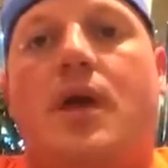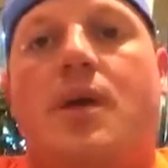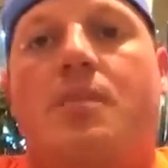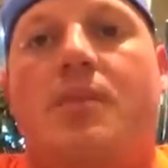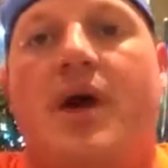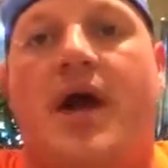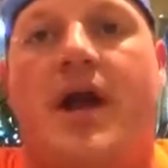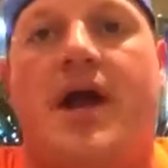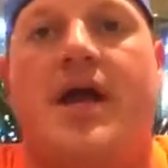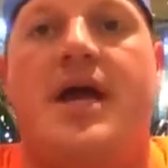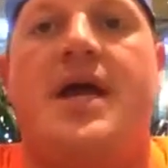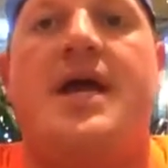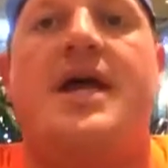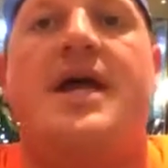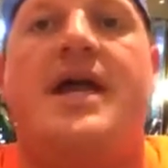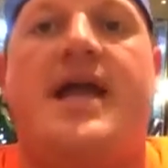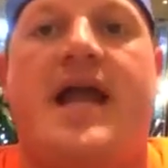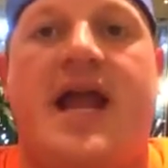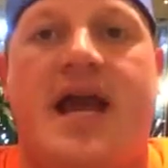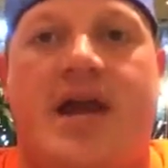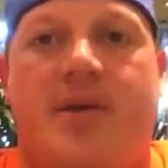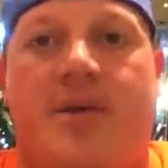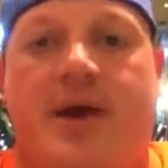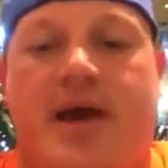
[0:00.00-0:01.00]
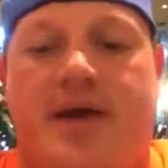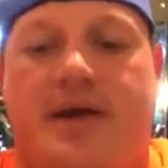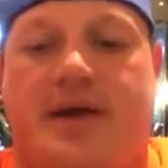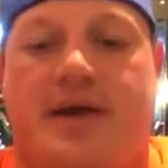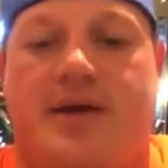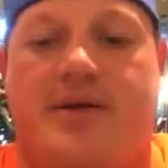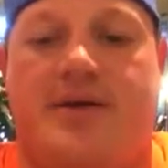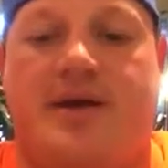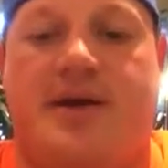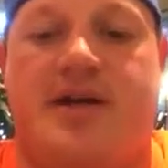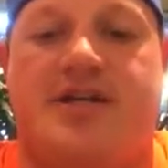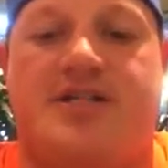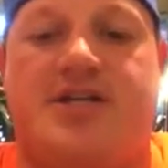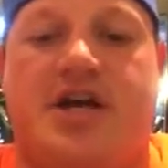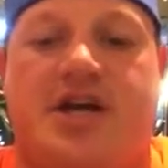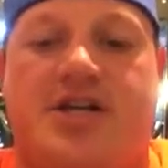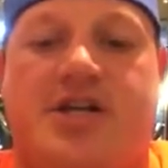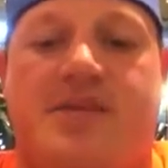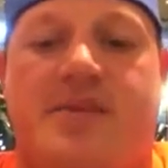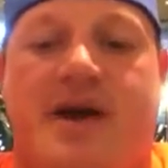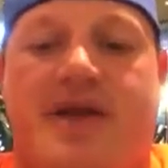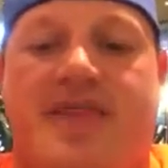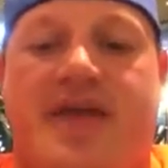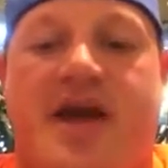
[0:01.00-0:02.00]
But anyway, I'm going to talk
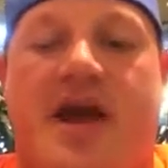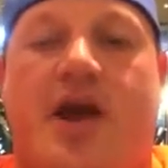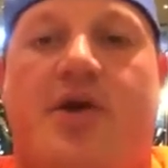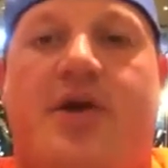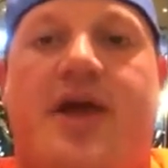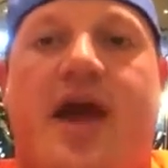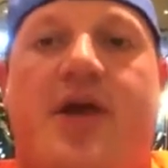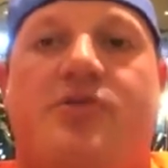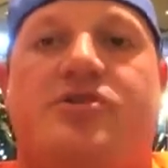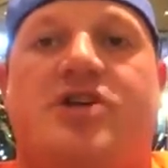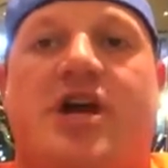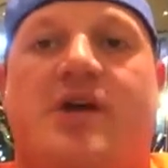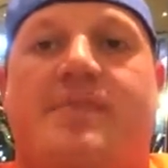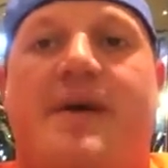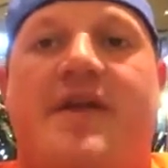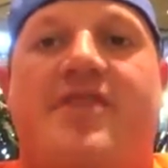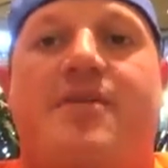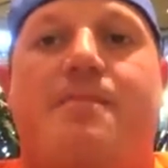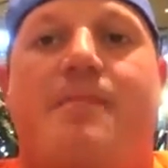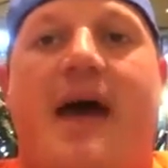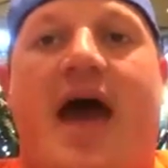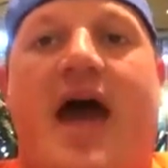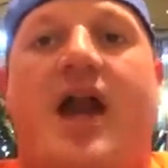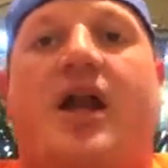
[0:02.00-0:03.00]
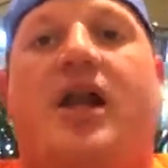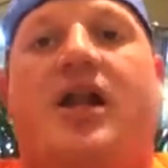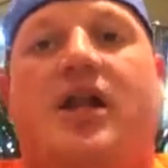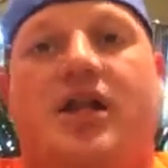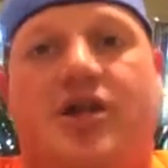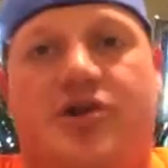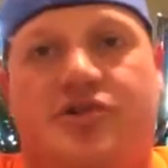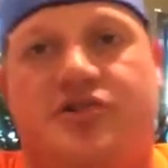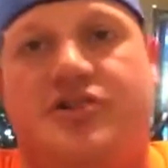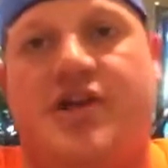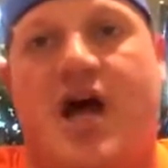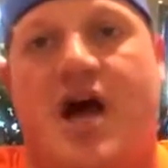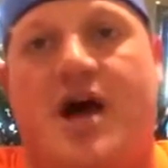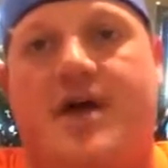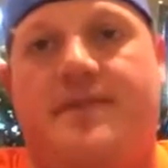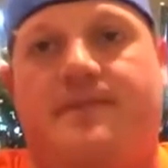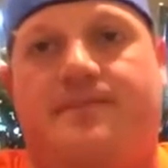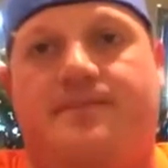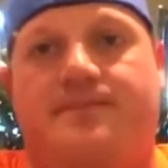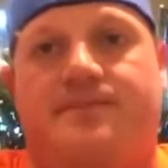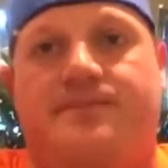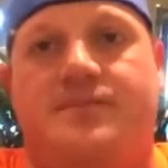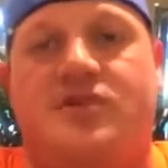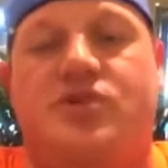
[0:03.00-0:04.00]
to you about that. Okay, we talked about the Battle of Luzon.
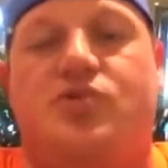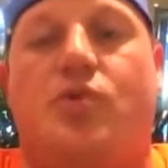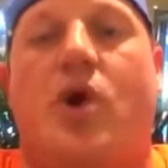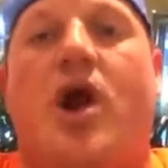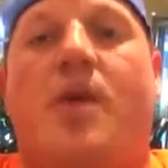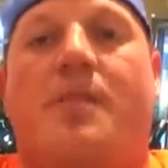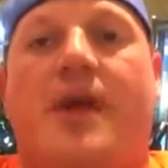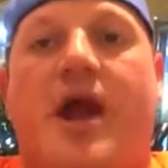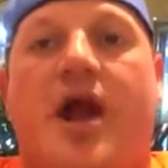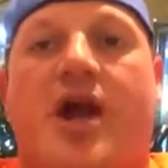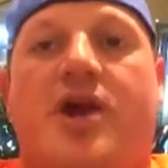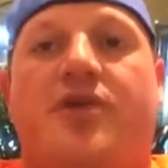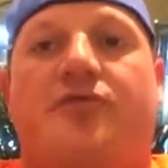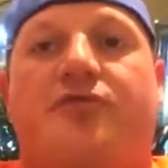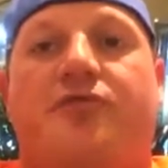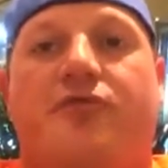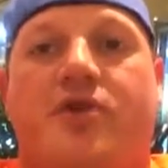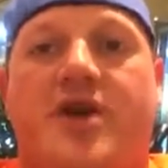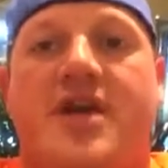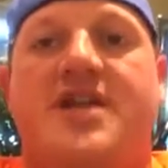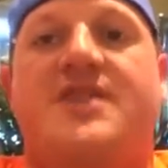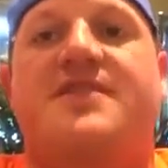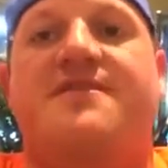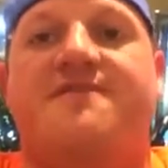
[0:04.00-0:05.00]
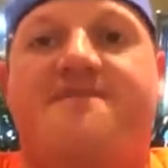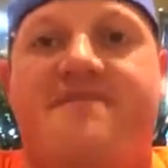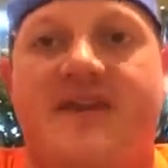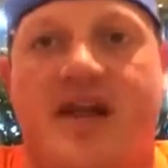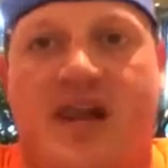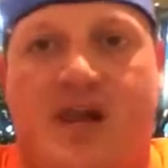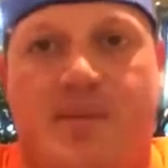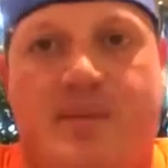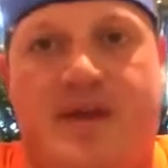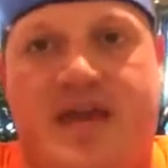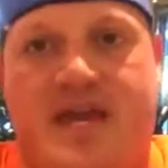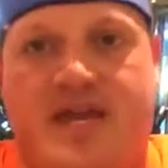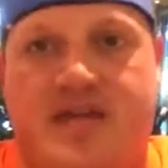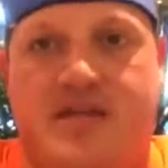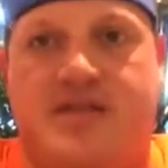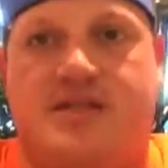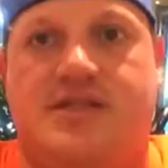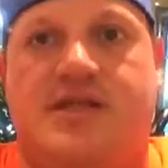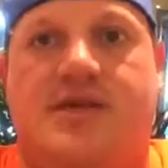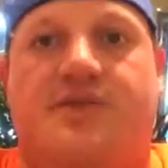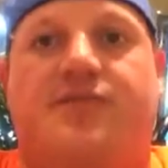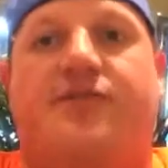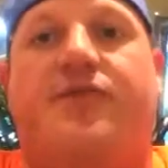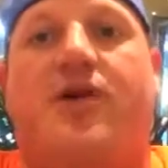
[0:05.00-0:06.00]
This is where America freed the
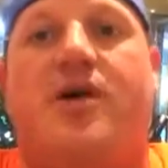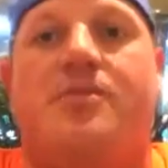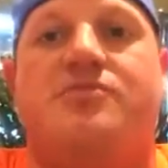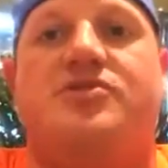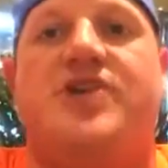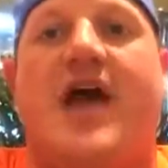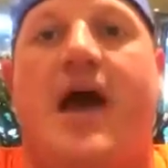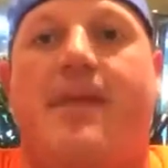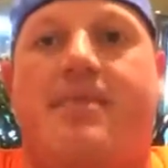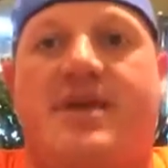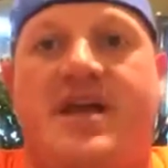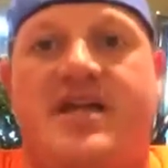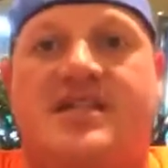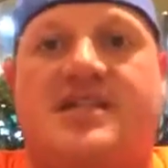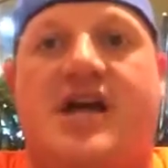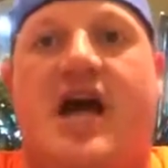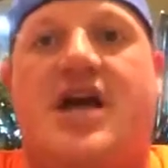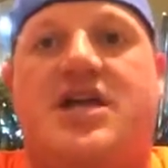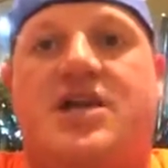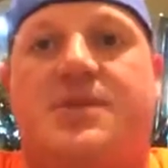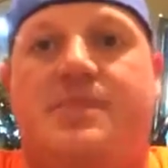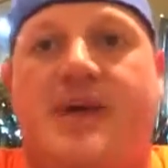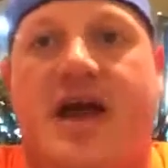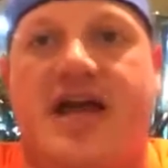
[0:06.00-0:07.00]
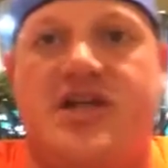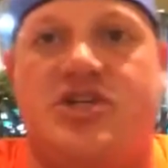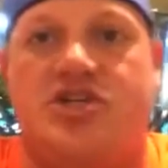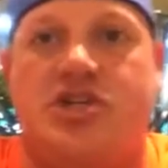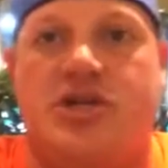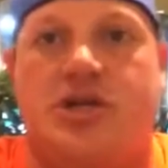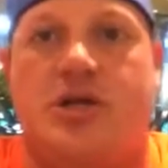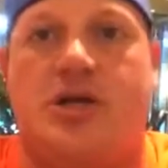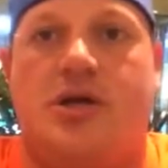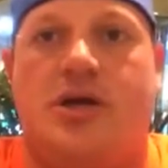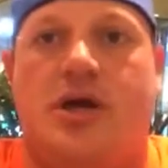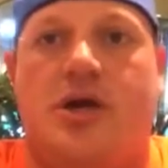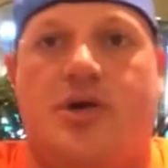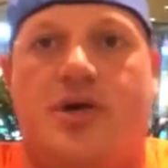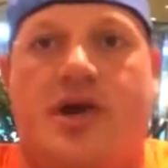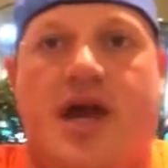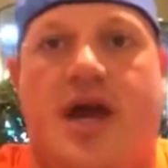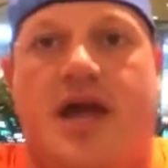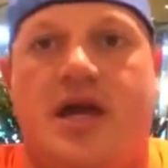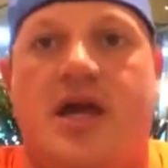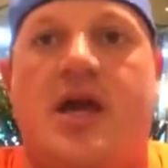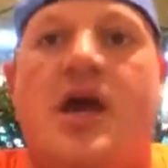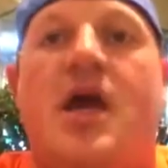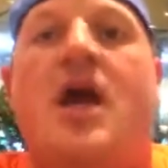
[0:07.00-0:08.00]
Philippines from Japanese occupation,
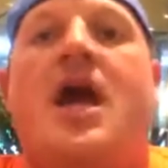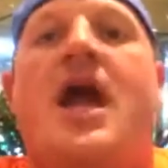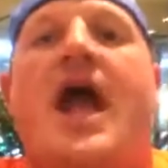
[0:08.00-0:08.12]
okay?